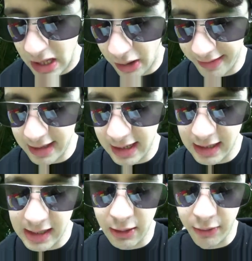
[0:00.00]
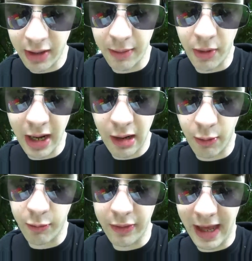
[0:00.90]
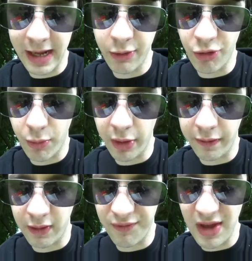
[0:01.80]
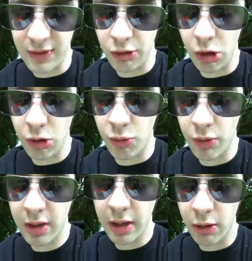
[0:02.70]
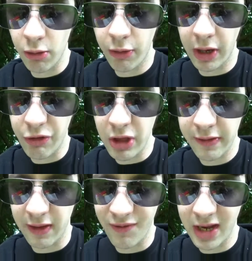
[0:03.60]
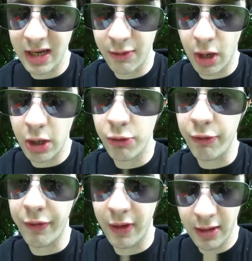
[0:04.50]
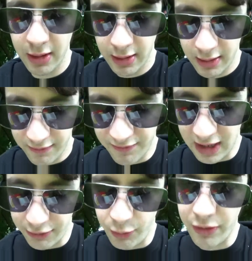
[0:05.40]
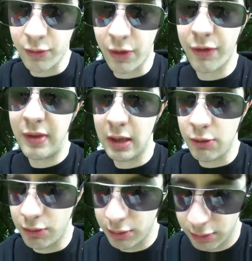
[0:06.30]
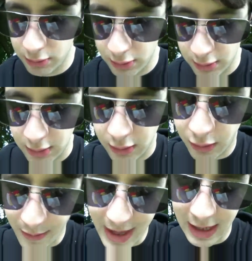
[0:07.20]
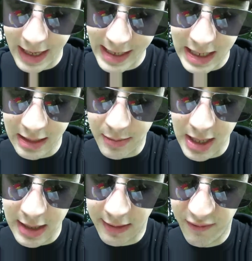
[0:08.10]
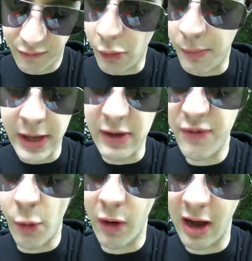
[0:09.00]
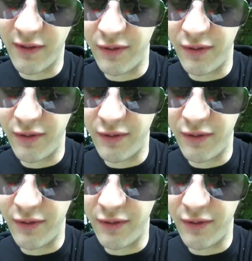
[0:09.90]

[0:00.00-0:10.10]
I see a lily on thy brow, with anguish moist and fevered dew, and on thy cheeks a fading rose, fast withereth too. I met a lady in the meads, full beautiful, a